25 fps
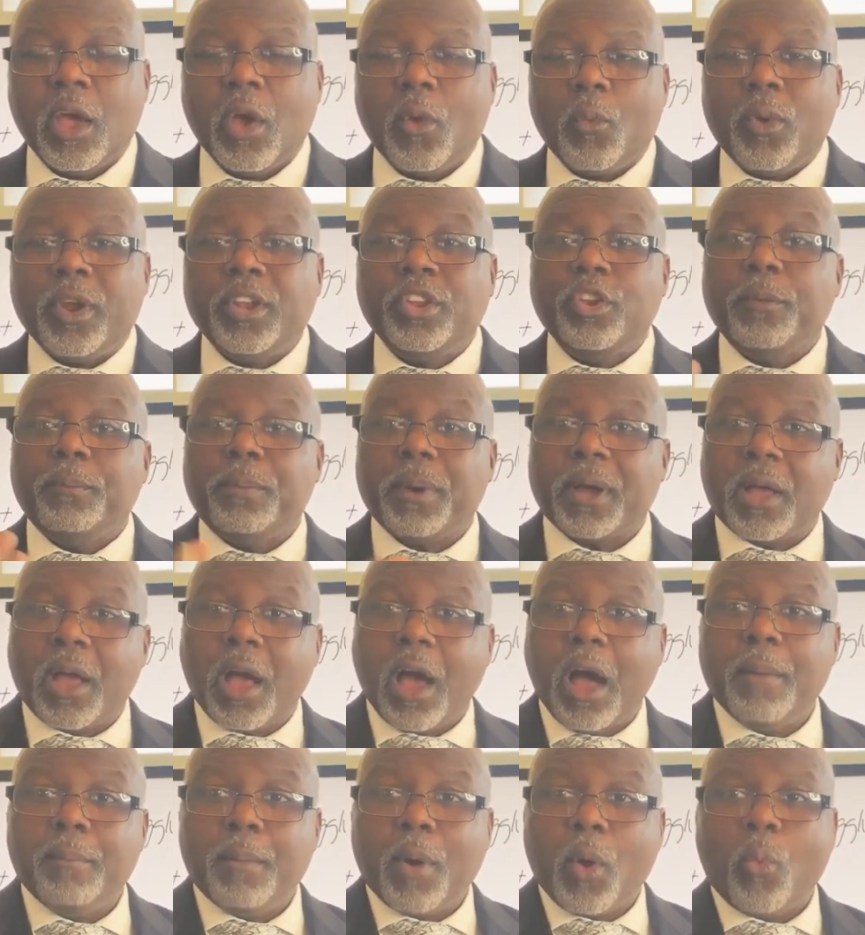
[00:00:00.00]
When you
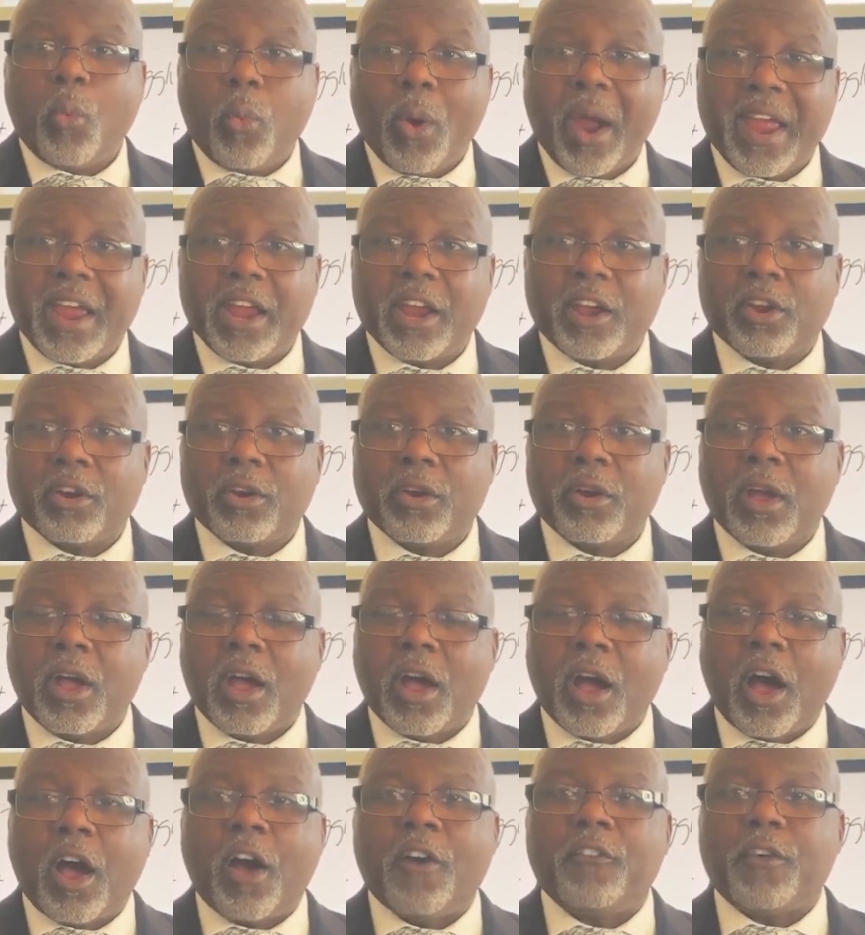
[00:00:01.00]
become aware
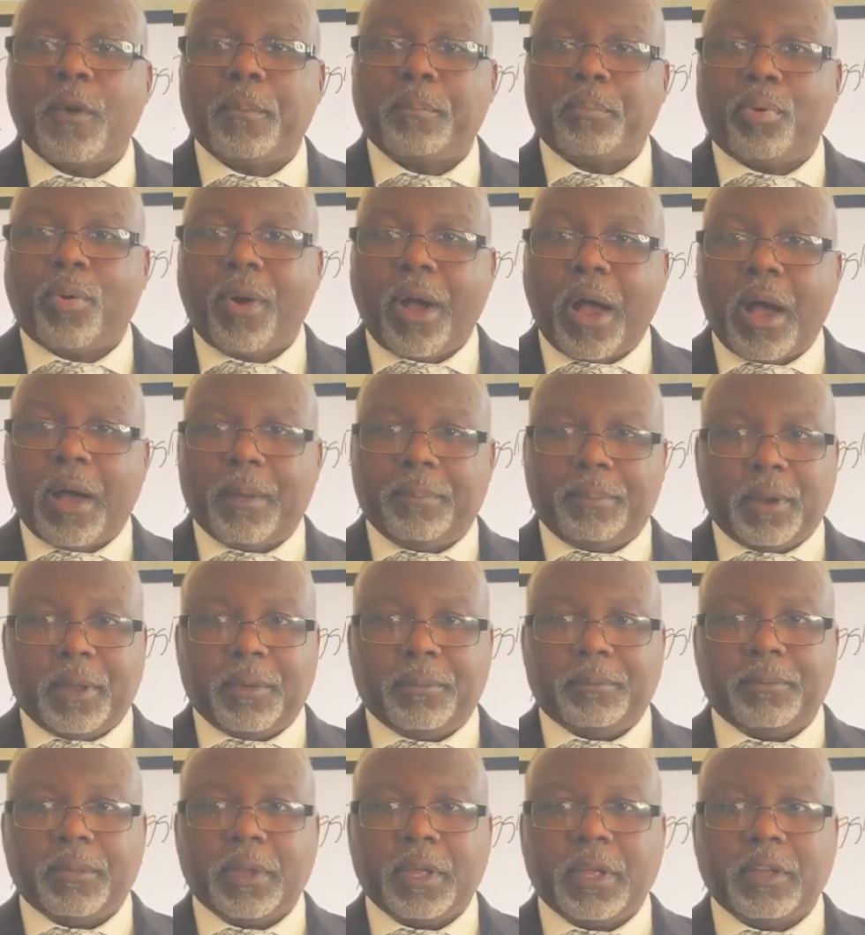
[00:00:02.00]
of a
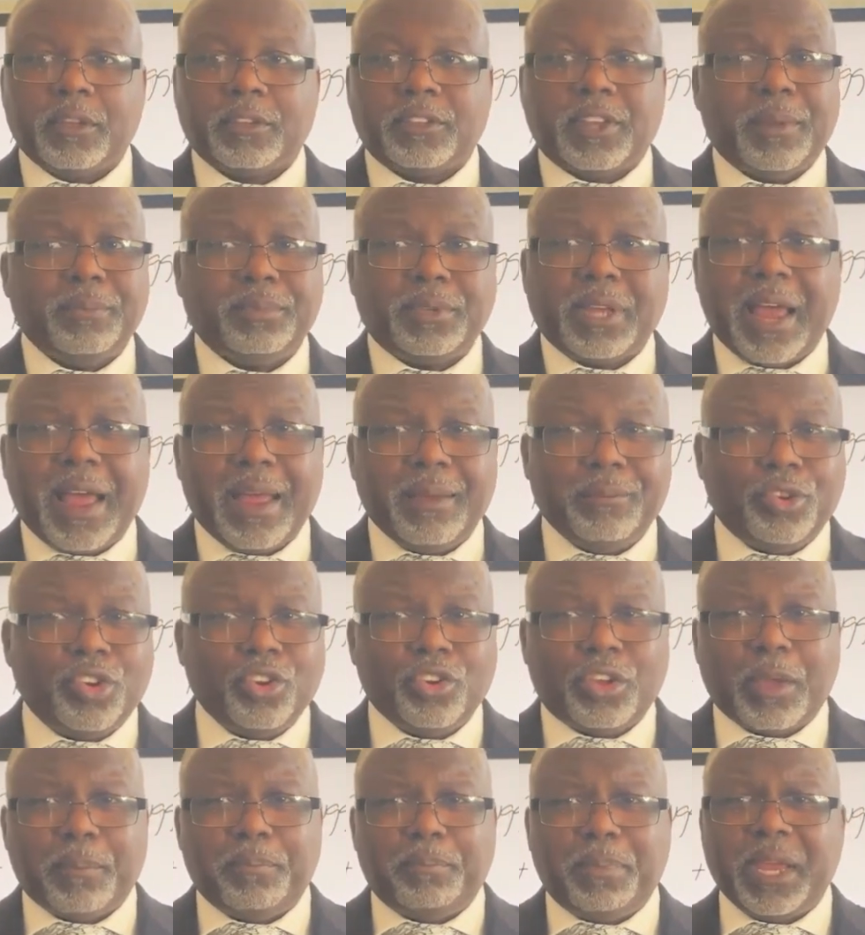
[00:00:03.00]
problem, sometimes you
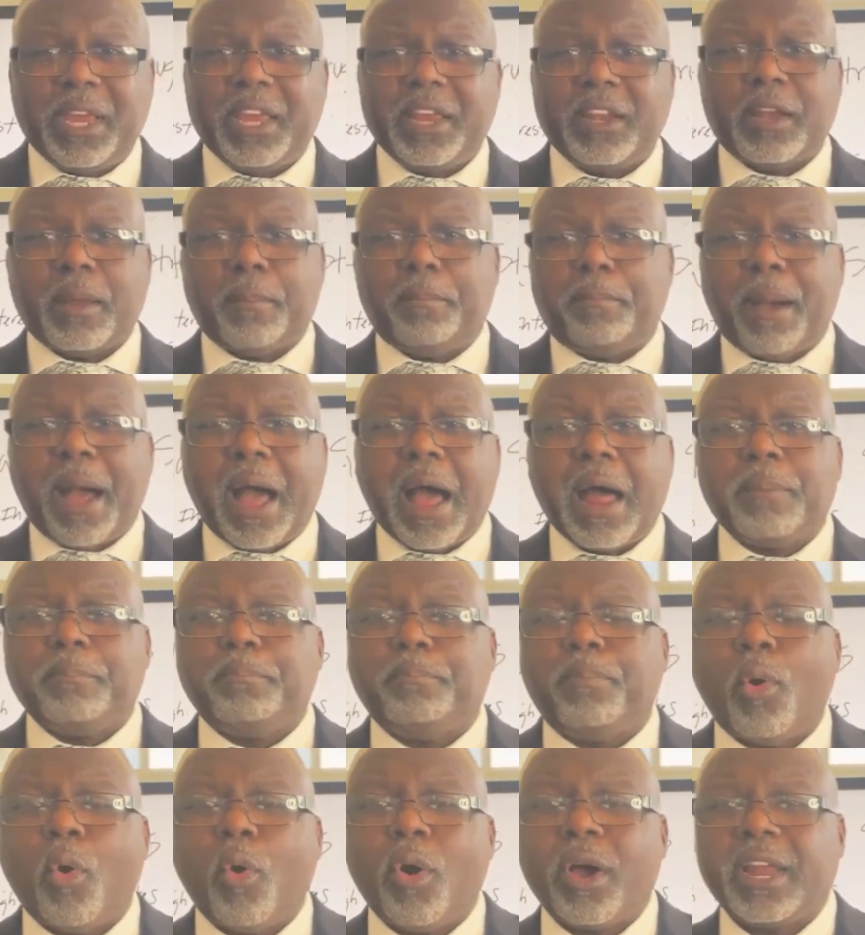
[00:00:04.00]
can be in the
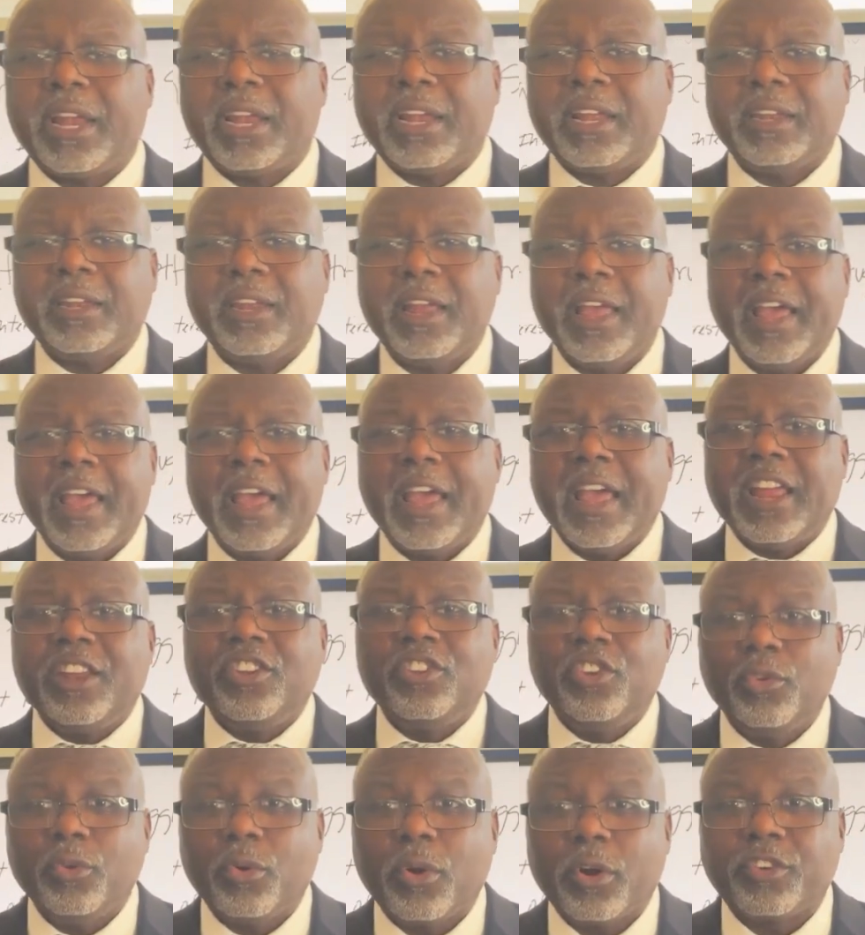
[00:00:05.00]
pot boiling and
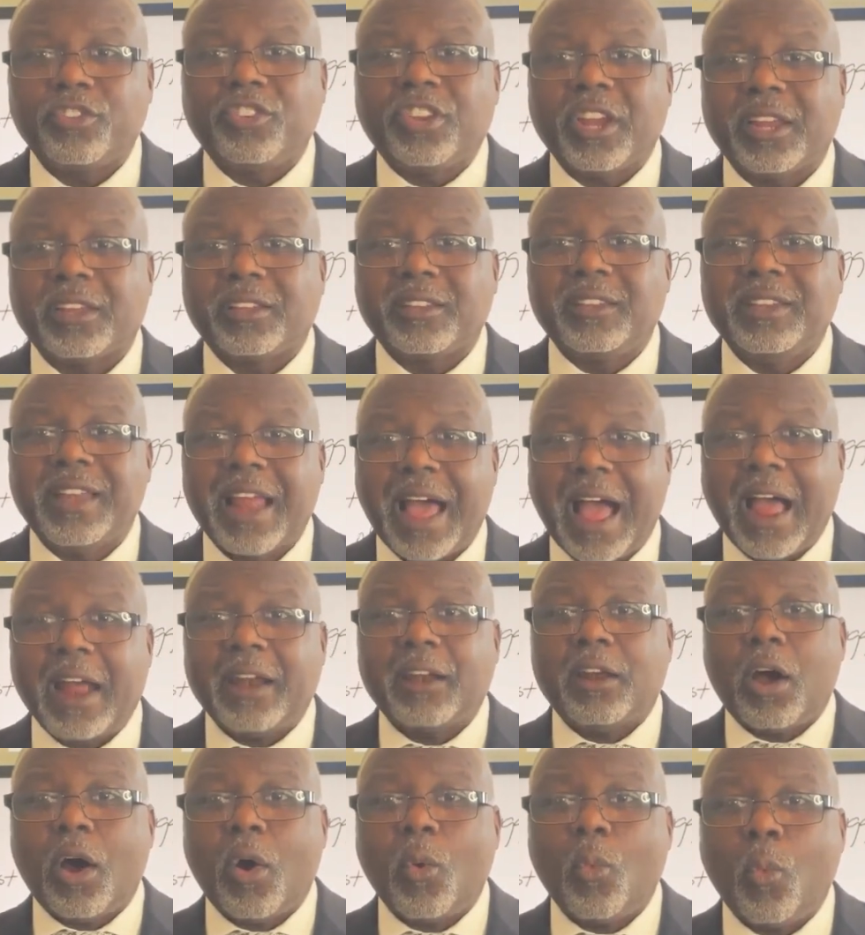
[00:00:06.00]
you are just
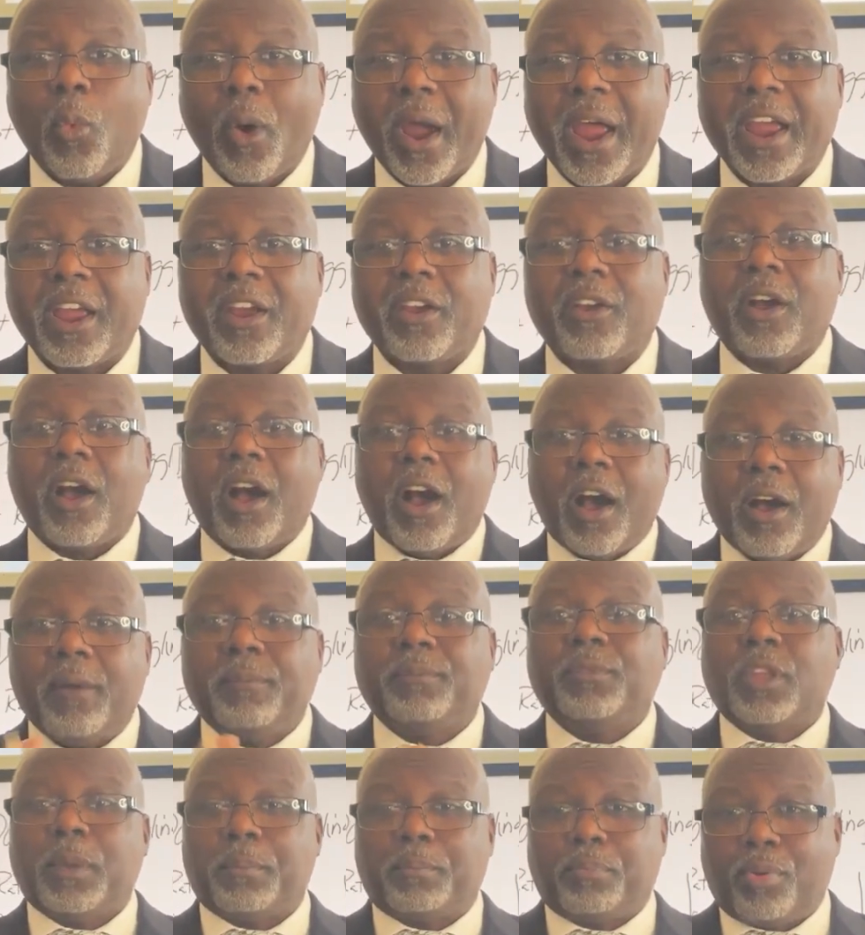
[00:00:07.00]
not aware
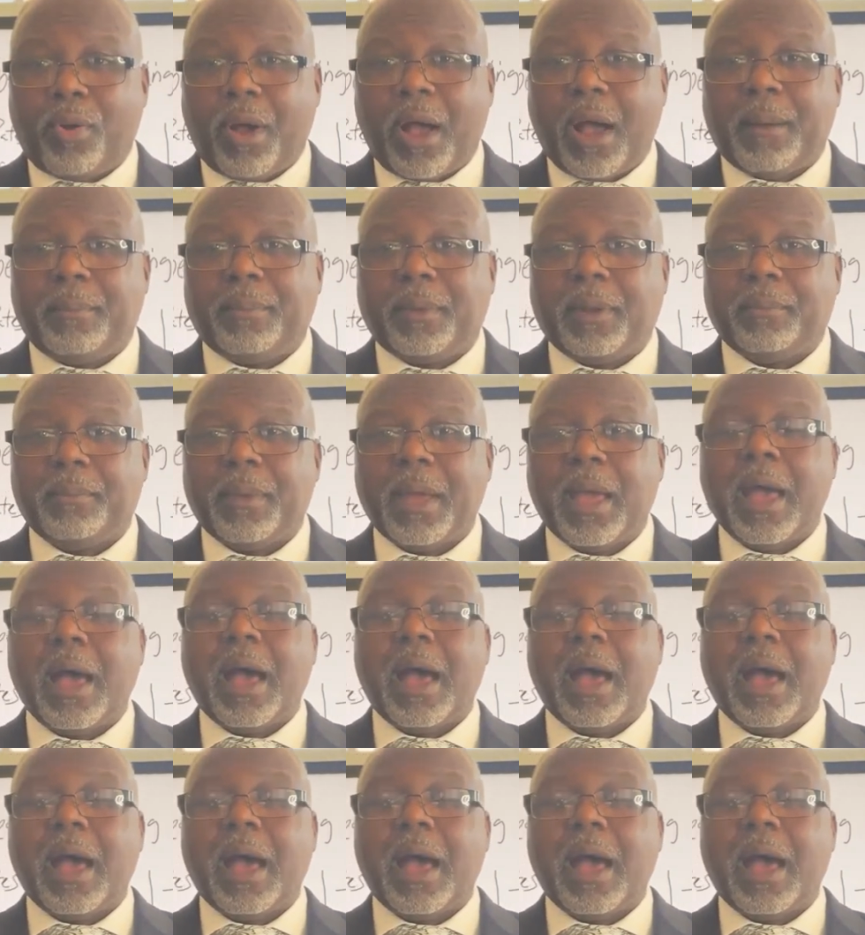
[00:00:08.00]
of the problem.